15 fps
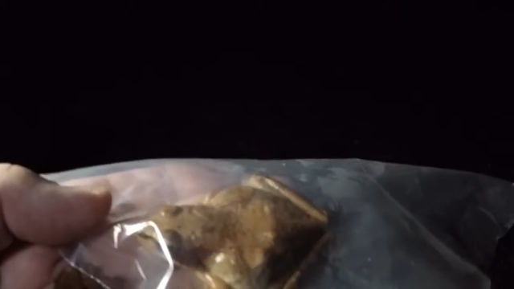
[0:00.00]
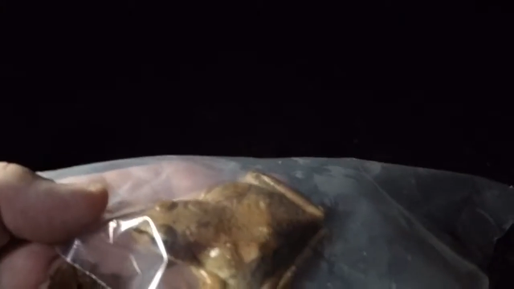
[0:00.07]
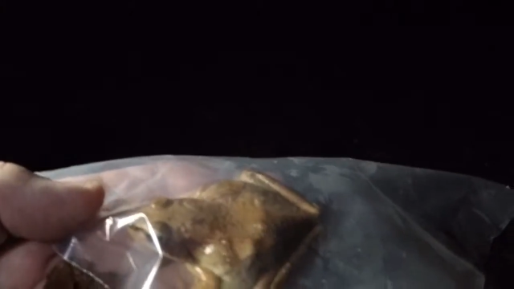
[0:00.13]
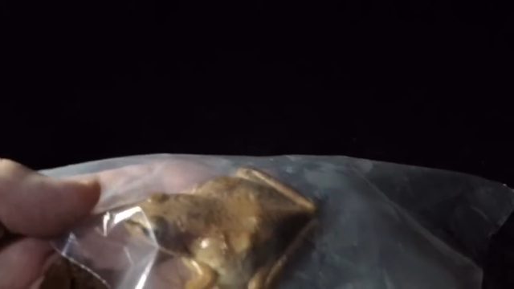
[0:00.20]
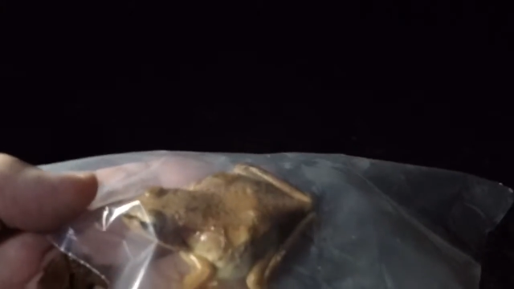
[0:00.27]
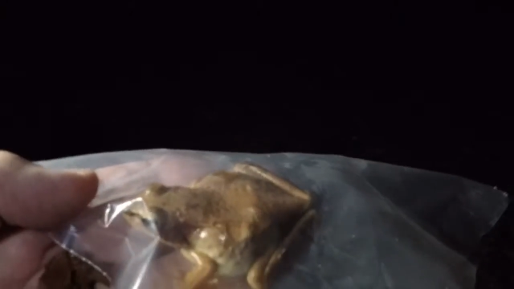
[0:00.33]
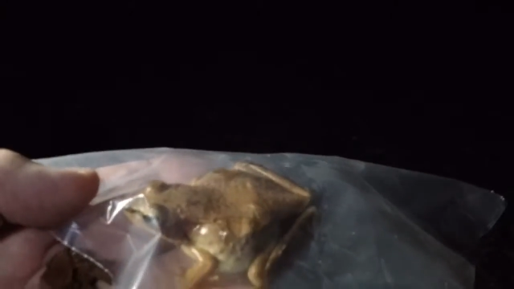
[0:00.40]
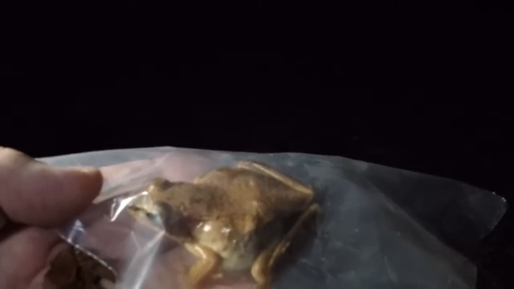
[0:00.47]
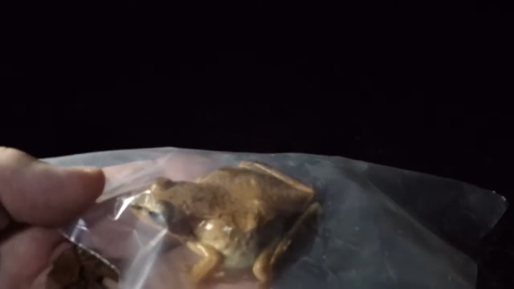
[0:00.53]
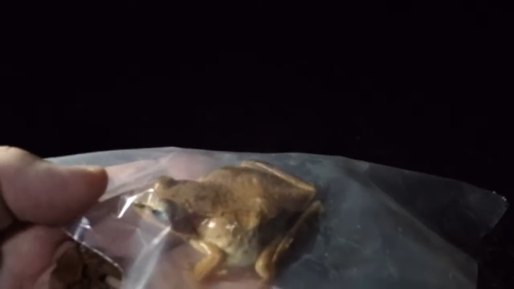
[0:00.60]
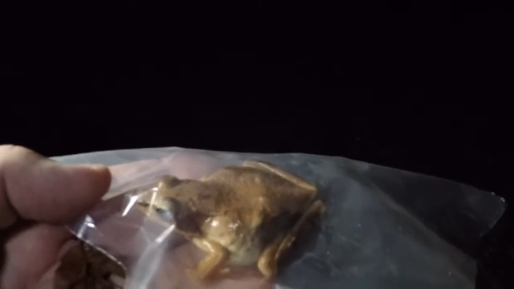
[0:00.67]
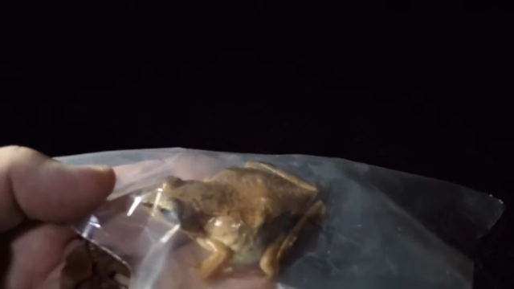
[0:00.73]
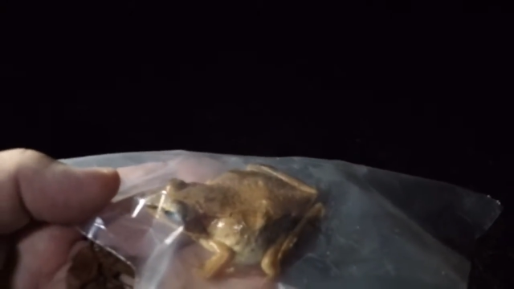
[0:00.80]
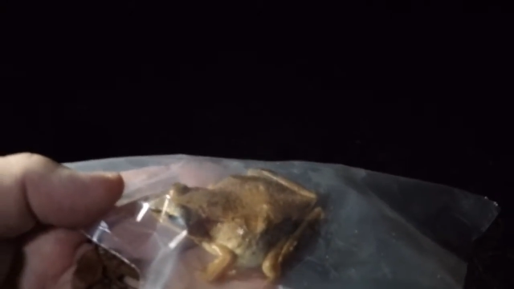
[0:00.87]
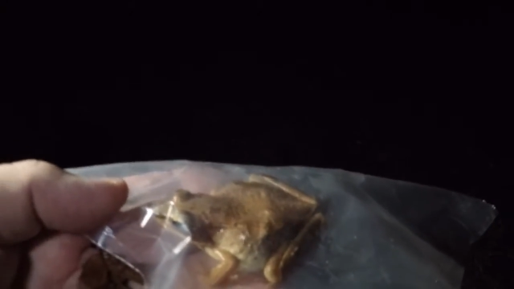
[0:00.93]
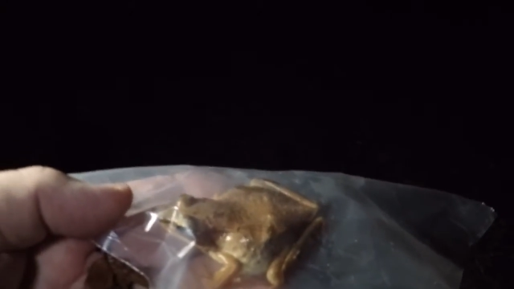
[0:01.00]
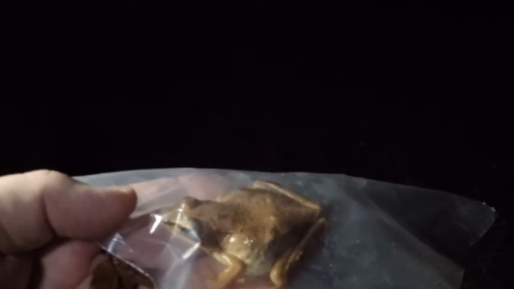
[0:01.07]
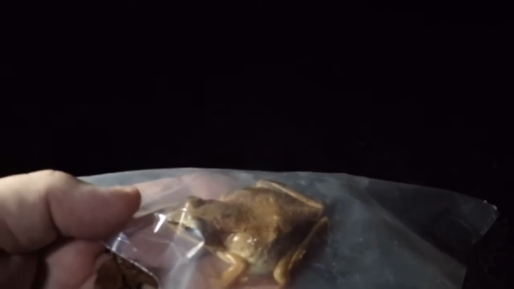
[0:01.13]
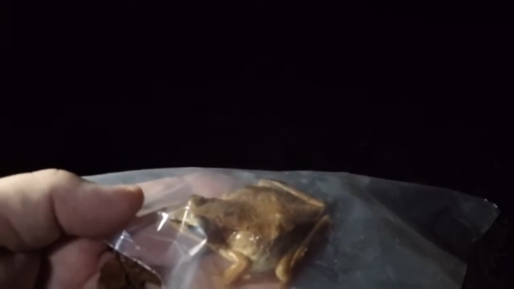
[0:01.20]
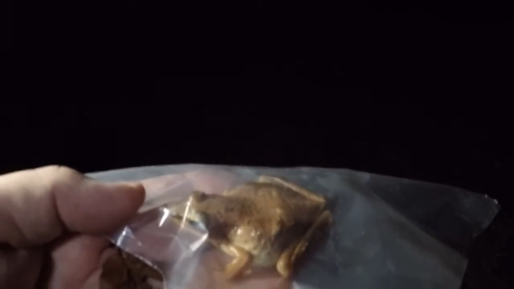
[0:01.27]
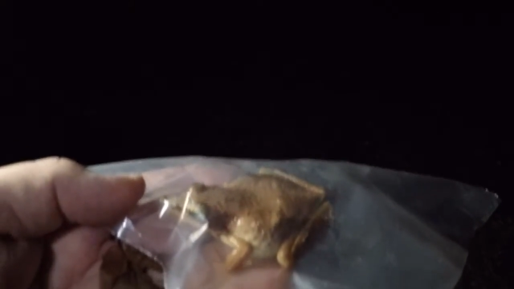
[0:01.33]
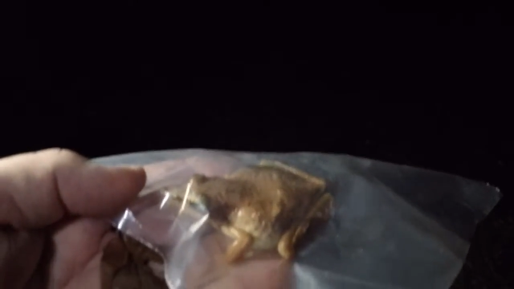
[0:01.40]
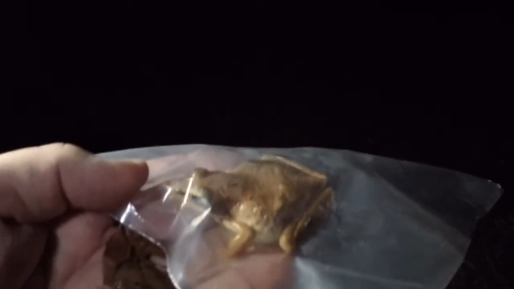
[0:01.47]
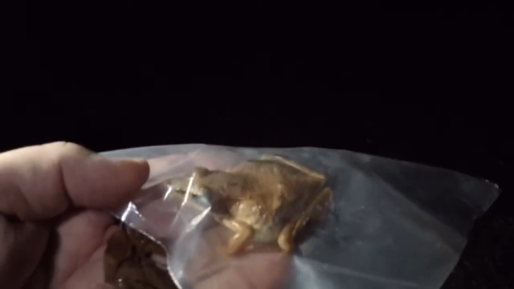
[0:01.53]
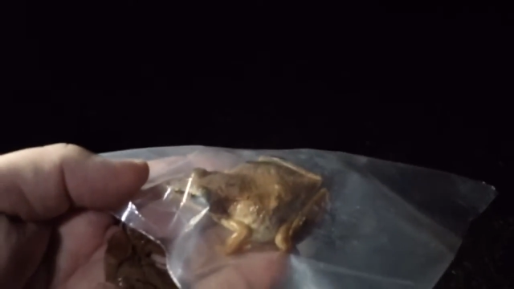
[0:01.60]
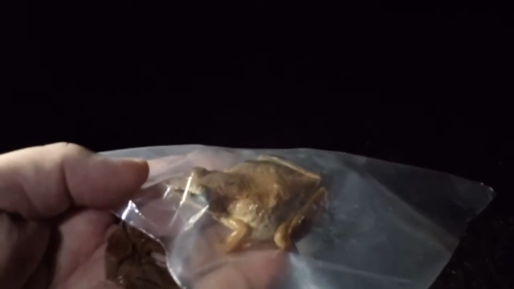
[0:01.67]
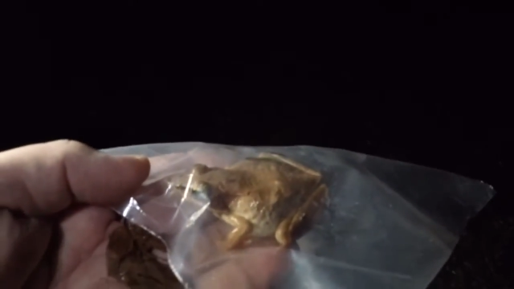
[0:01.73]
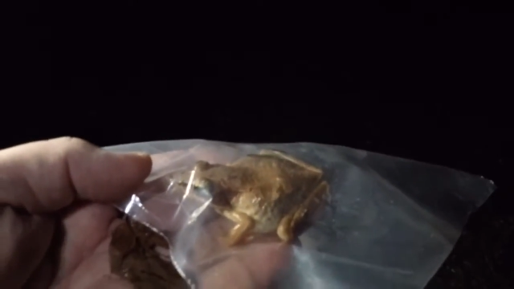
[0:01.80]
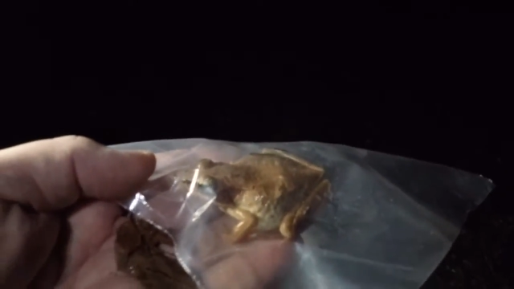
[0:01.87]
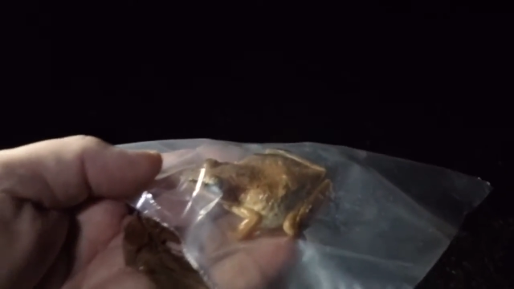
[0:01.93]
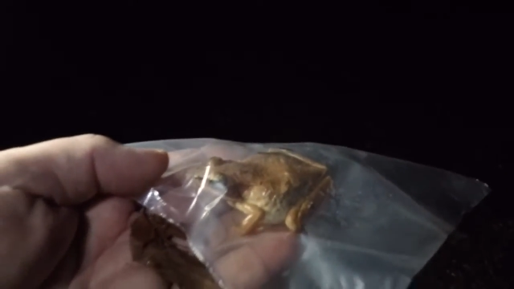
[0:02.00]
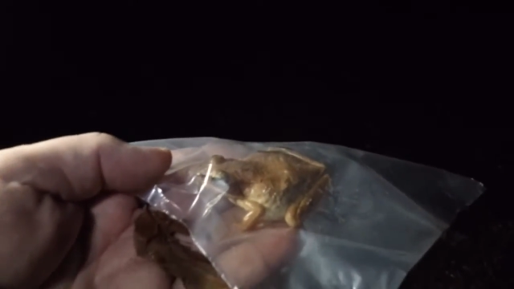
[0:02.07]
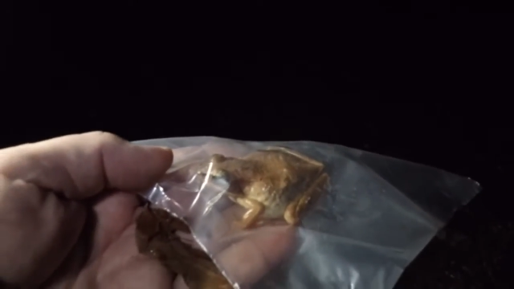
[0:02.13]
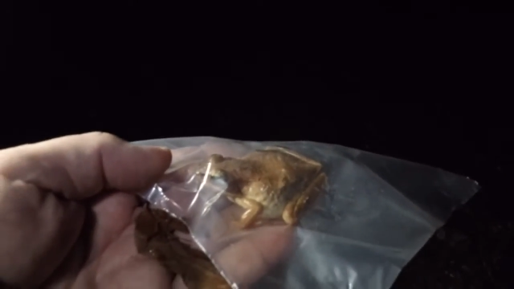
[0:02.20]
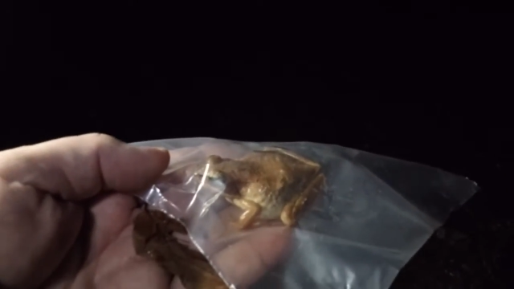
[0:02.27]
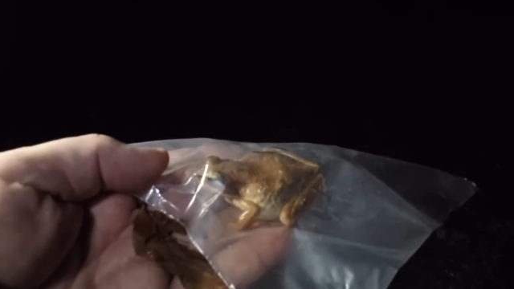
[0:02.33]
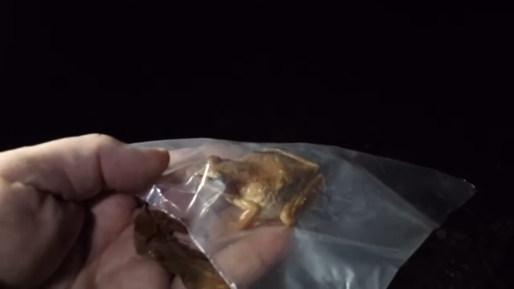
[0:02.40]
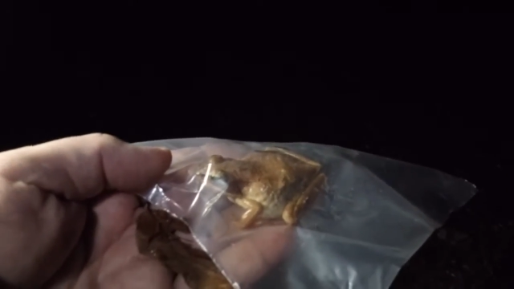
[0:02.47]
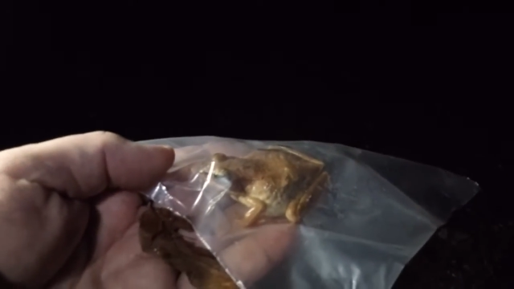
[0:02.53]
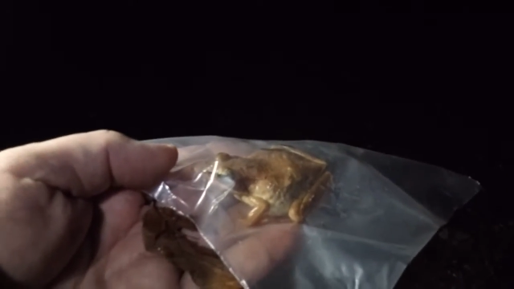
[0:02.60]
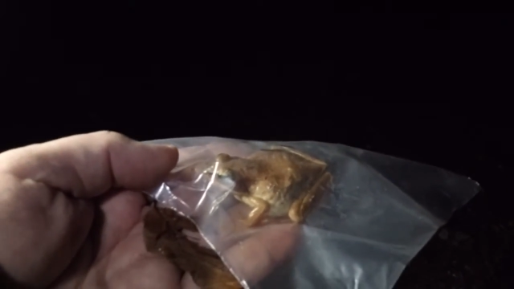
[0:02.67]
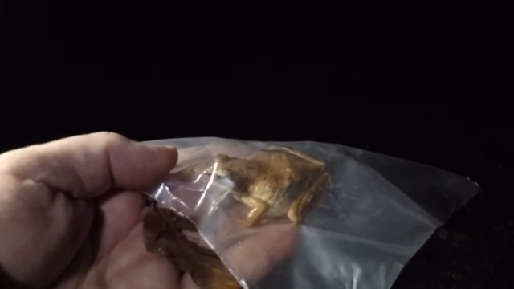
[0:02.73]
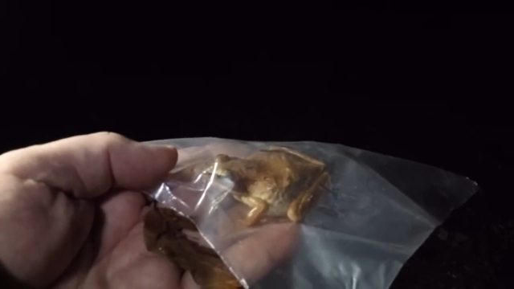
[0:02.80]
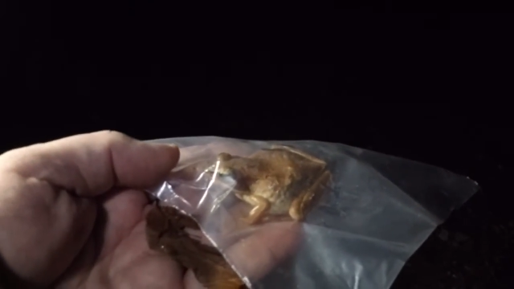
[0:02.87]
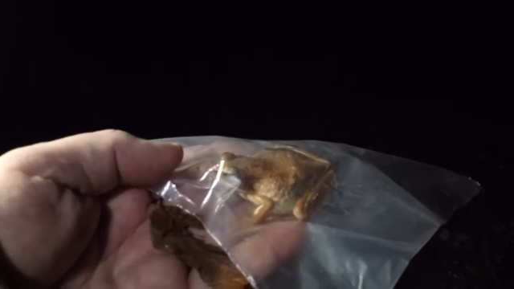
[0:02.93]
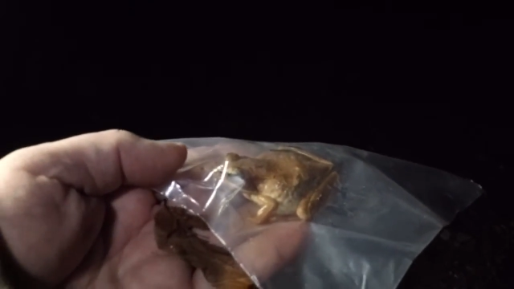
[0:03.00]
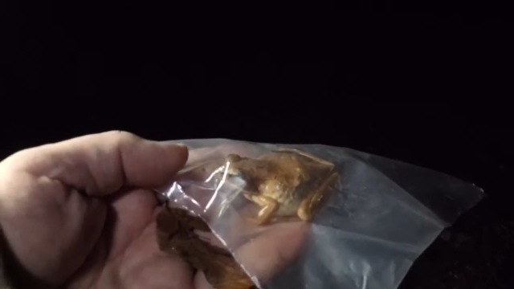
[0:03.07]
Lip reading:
Nobody's mouth can be seen.